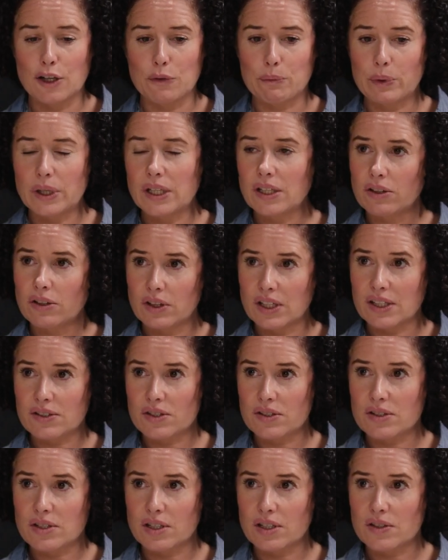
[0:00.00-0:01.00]
We know that's
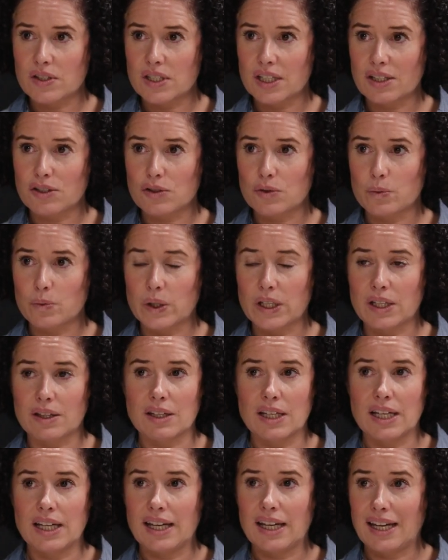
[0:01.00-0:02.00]
associated with
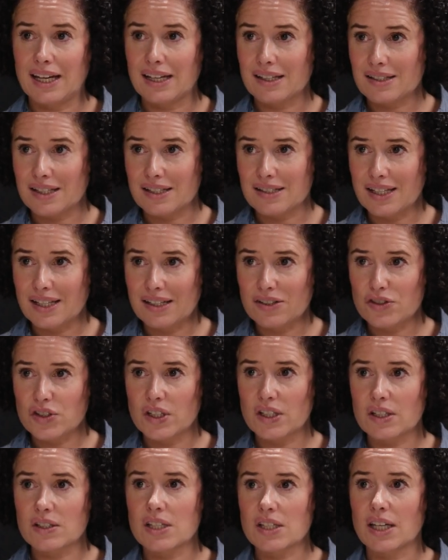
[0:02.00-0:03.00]
excess
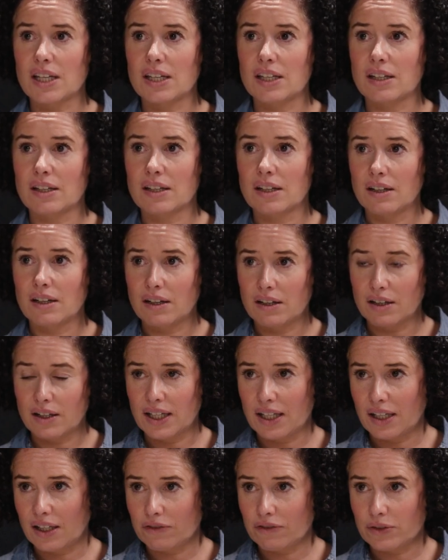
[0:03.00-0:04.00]
energy intake,
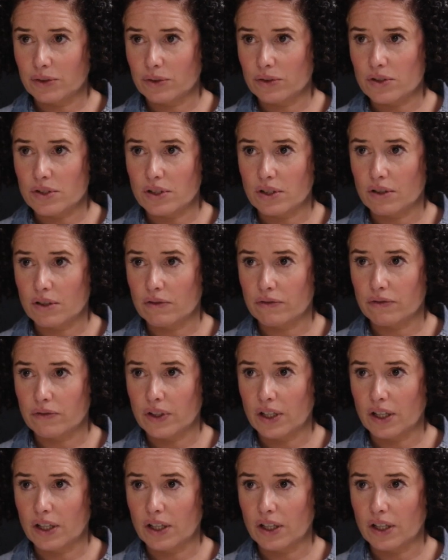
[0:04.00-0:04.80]
higher levels of